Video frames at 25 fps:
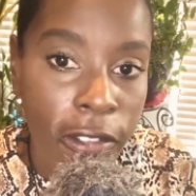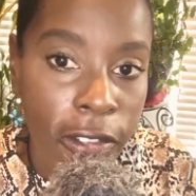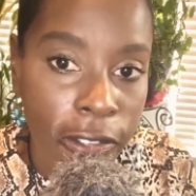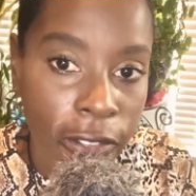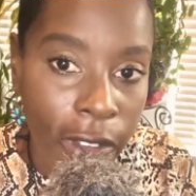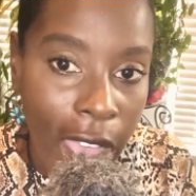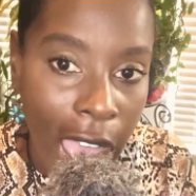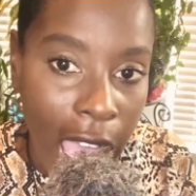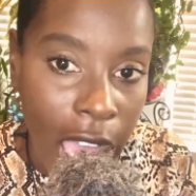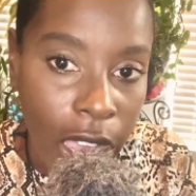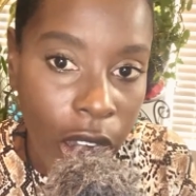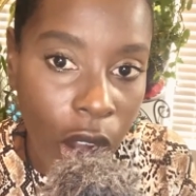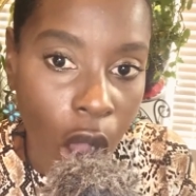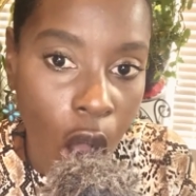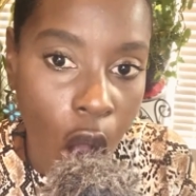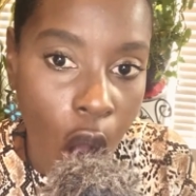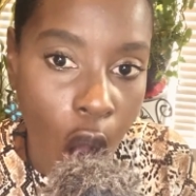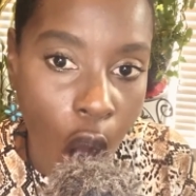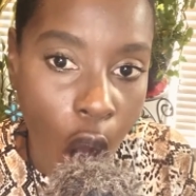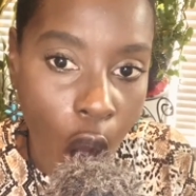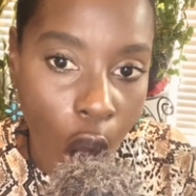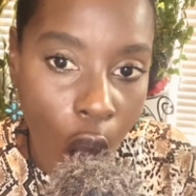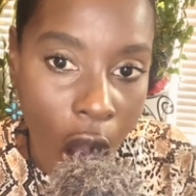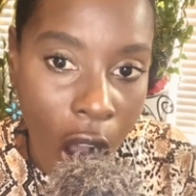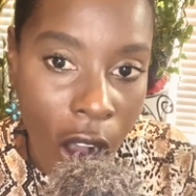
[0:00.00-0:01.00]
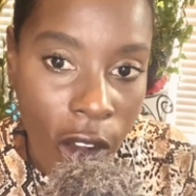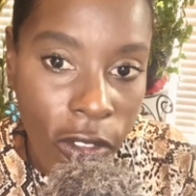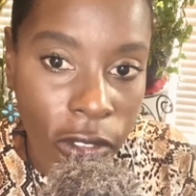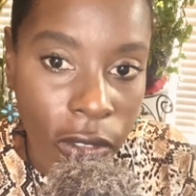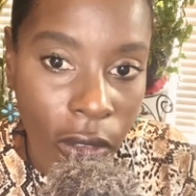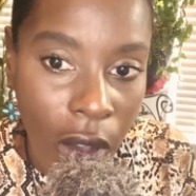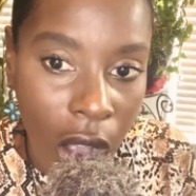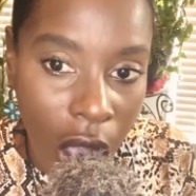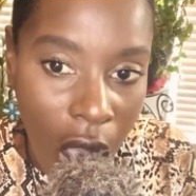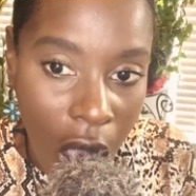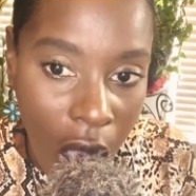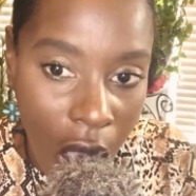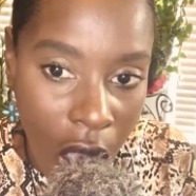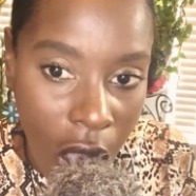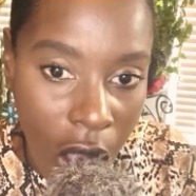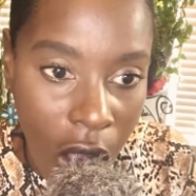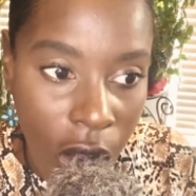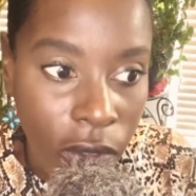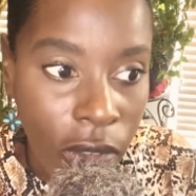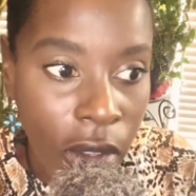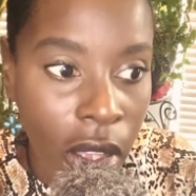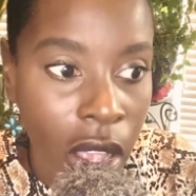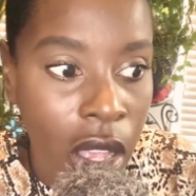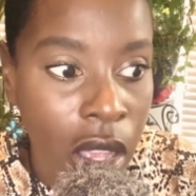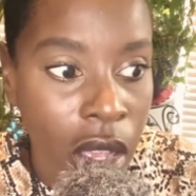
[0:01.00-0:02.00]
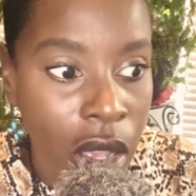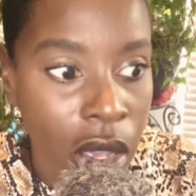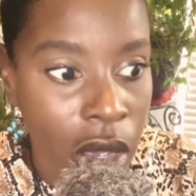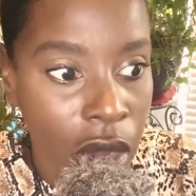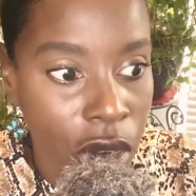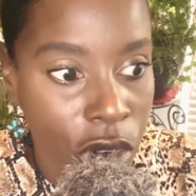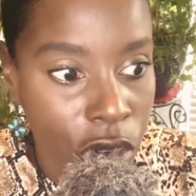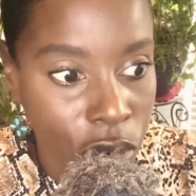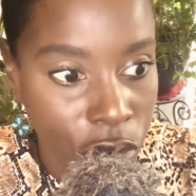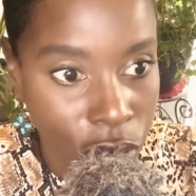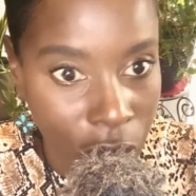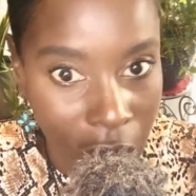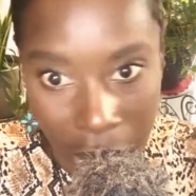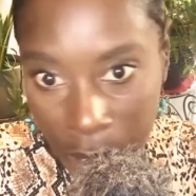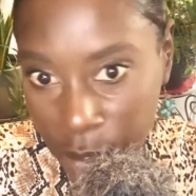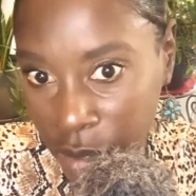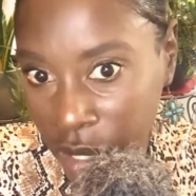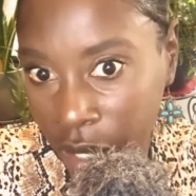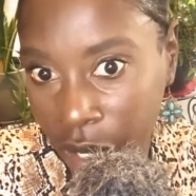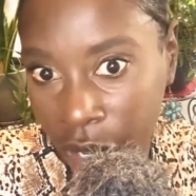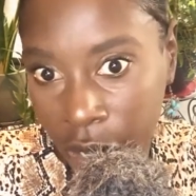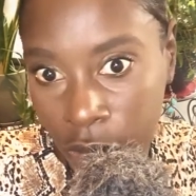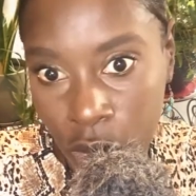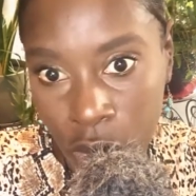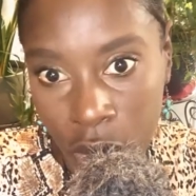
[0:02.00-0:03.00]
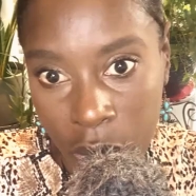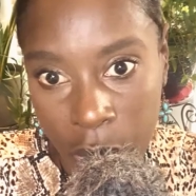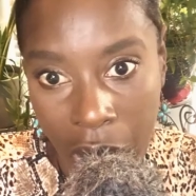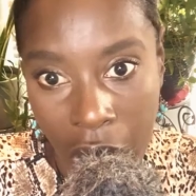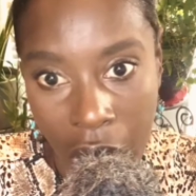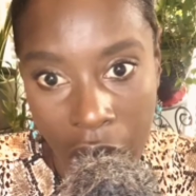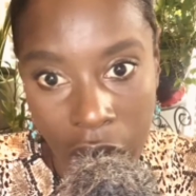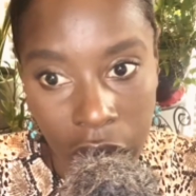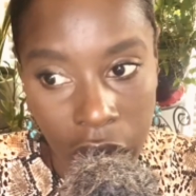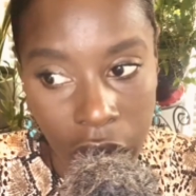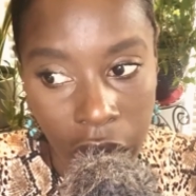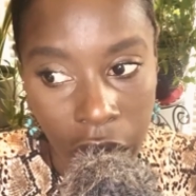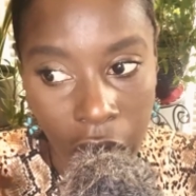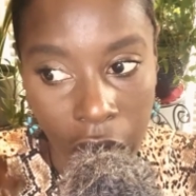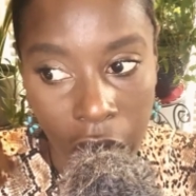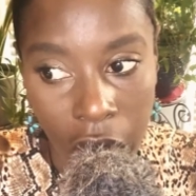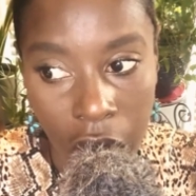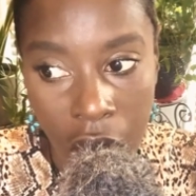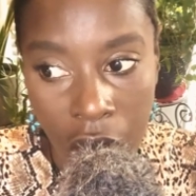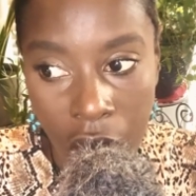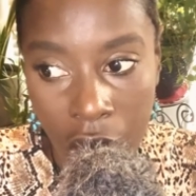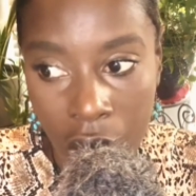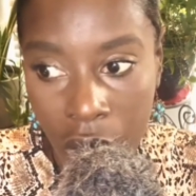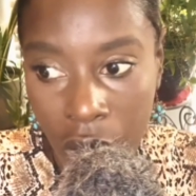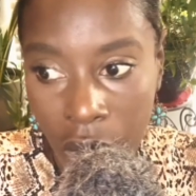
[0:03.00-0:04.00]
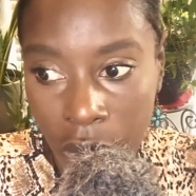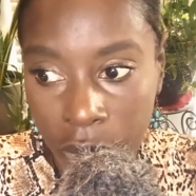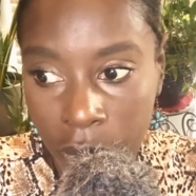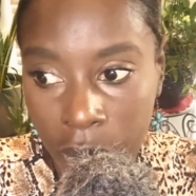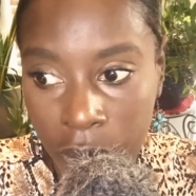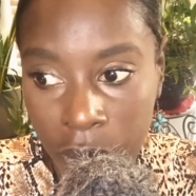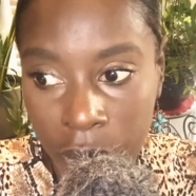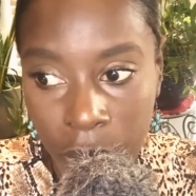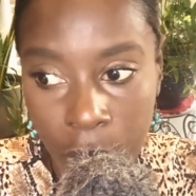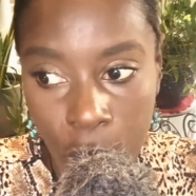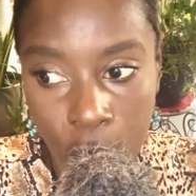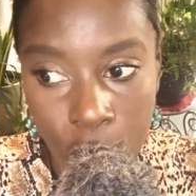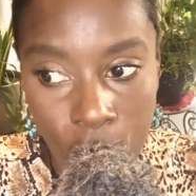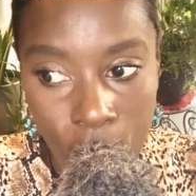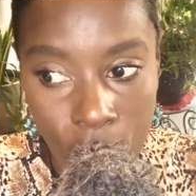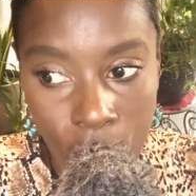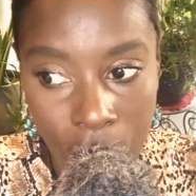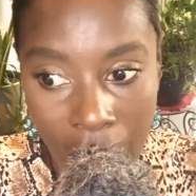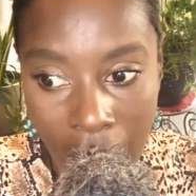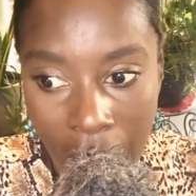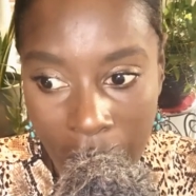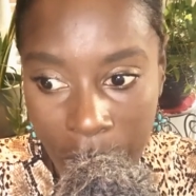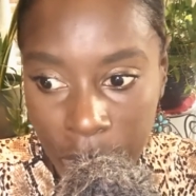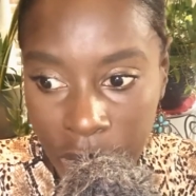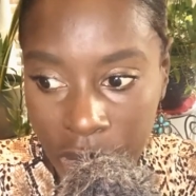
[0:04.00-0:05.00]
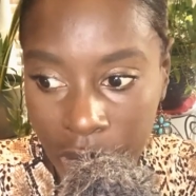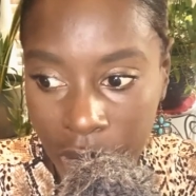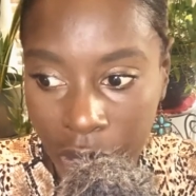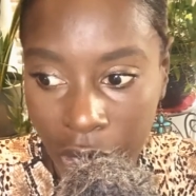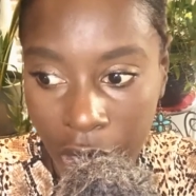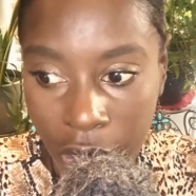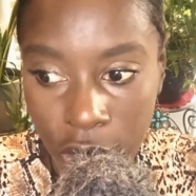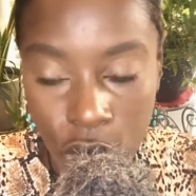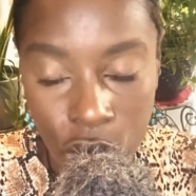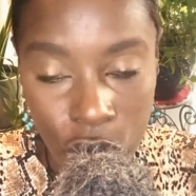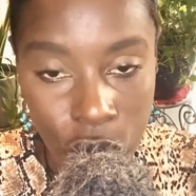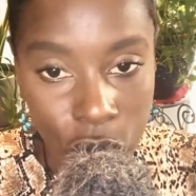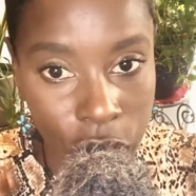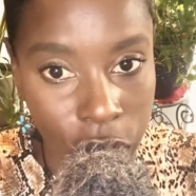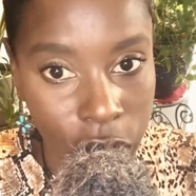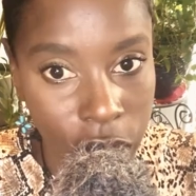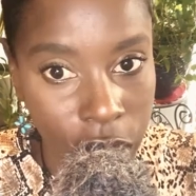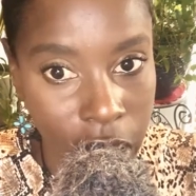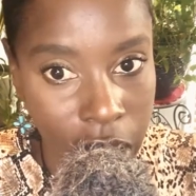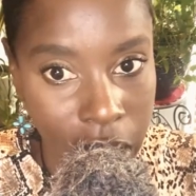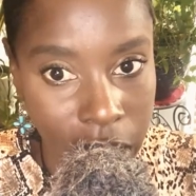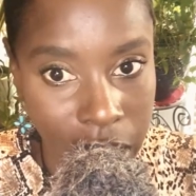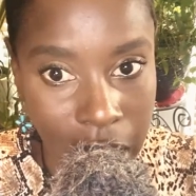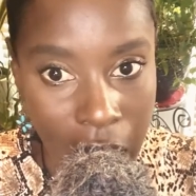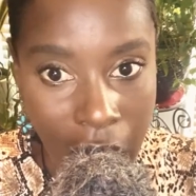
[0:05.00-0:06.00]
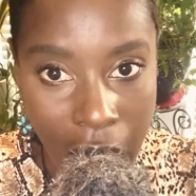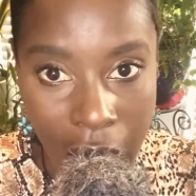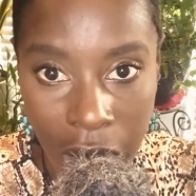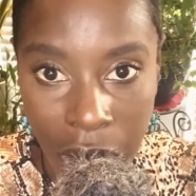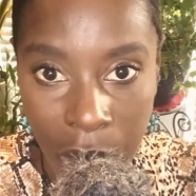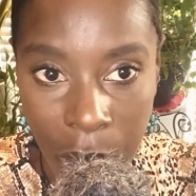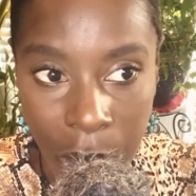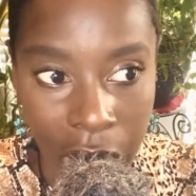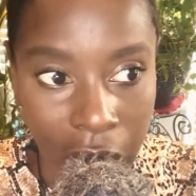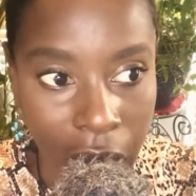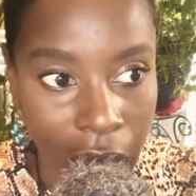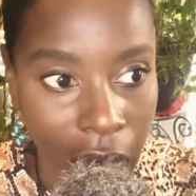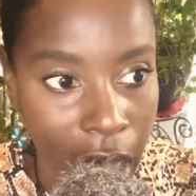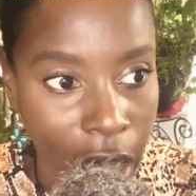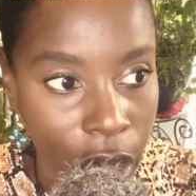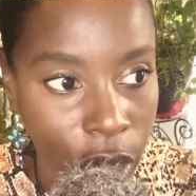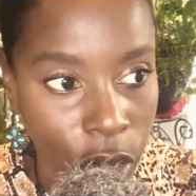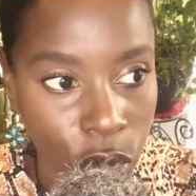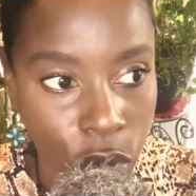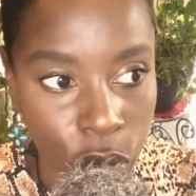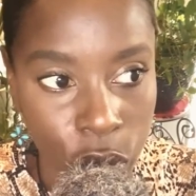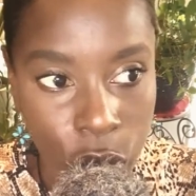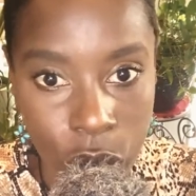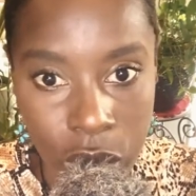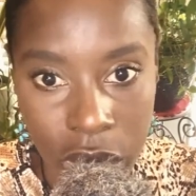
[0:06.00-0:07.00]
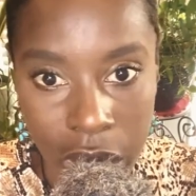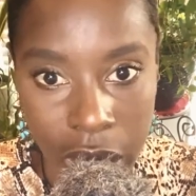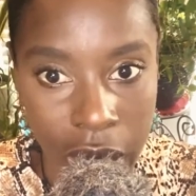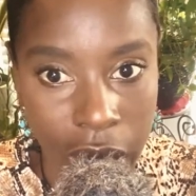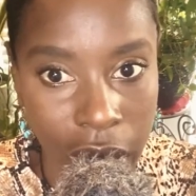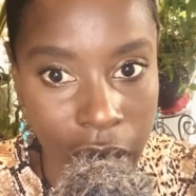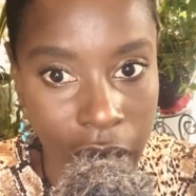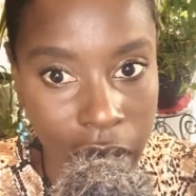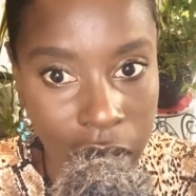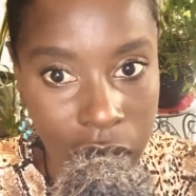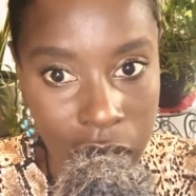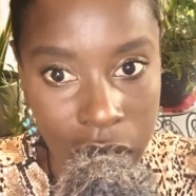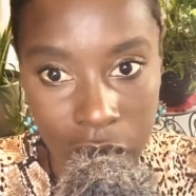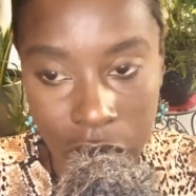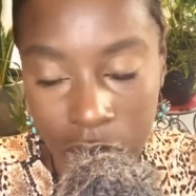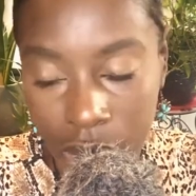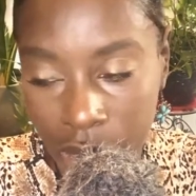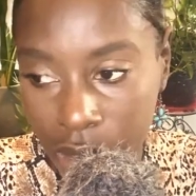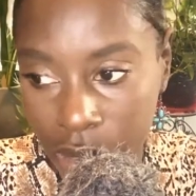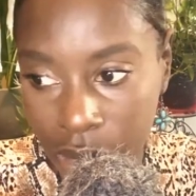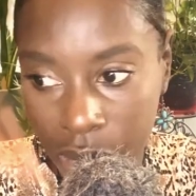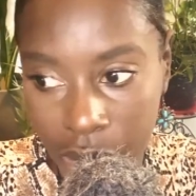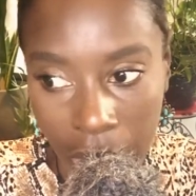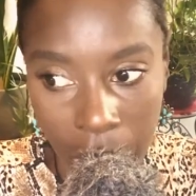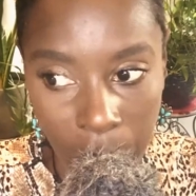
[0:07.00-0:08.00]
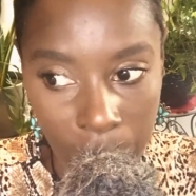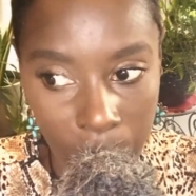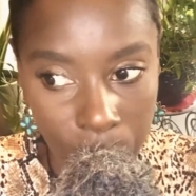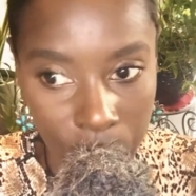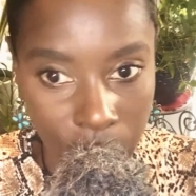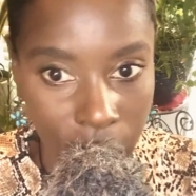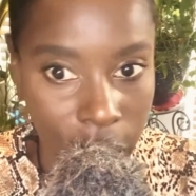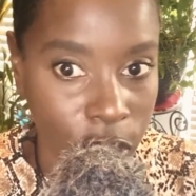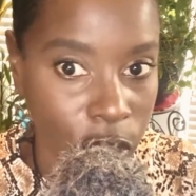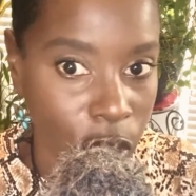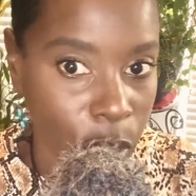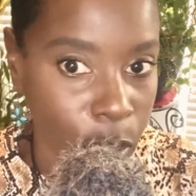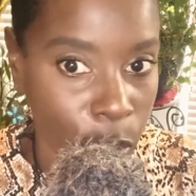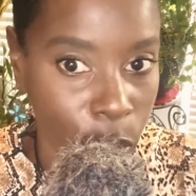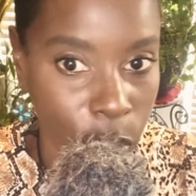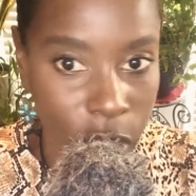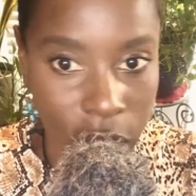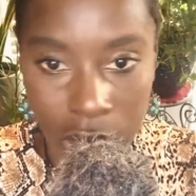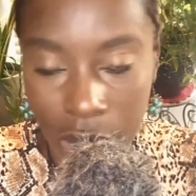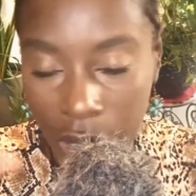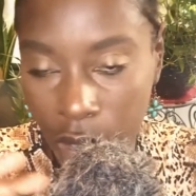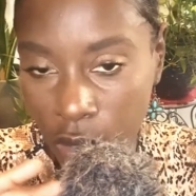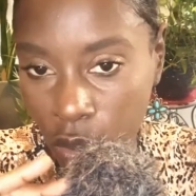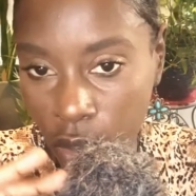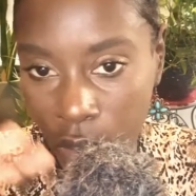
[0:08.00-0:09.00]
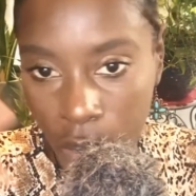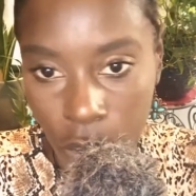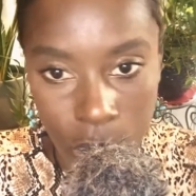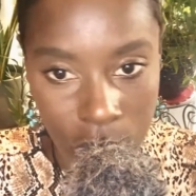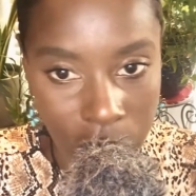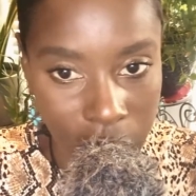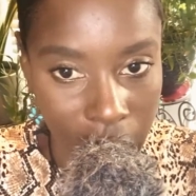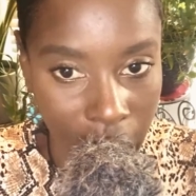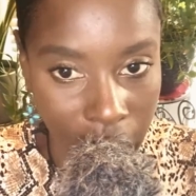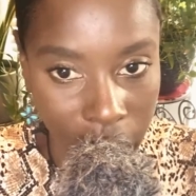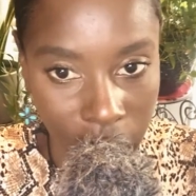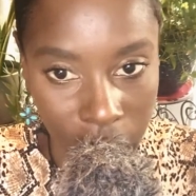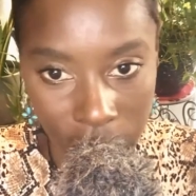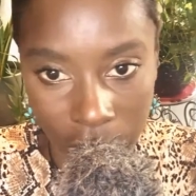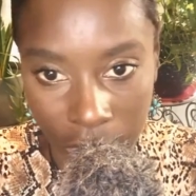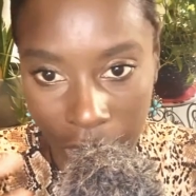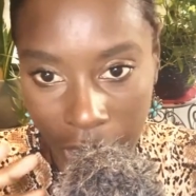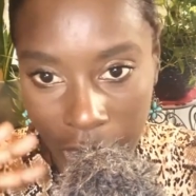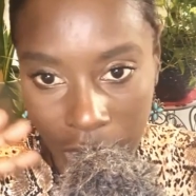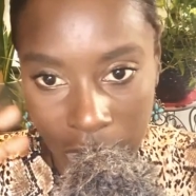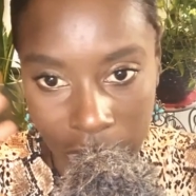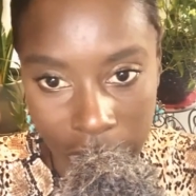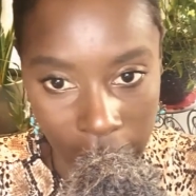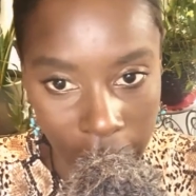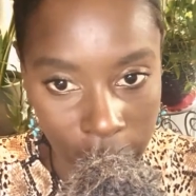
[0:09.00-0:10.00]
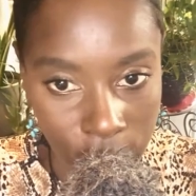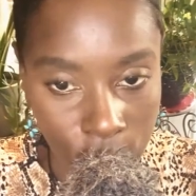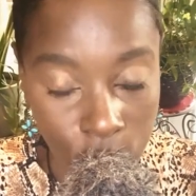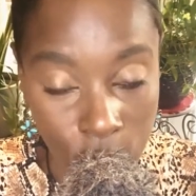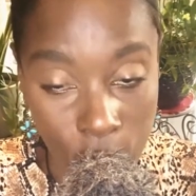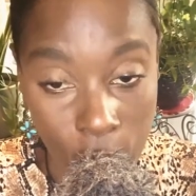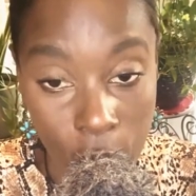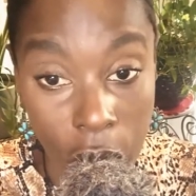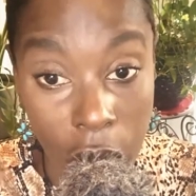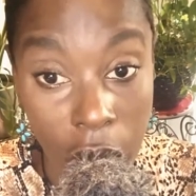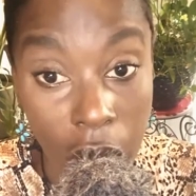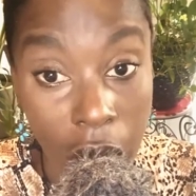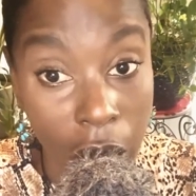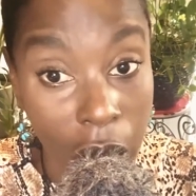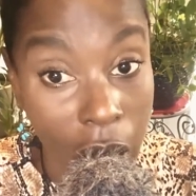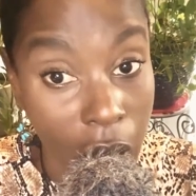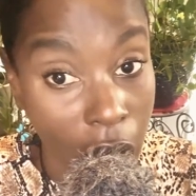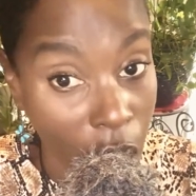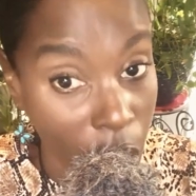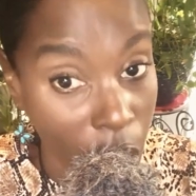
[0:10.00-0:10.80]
fed off of crimes against humanity, crimes against your autonomy, and using it as just like blood sports. And those kind of like days are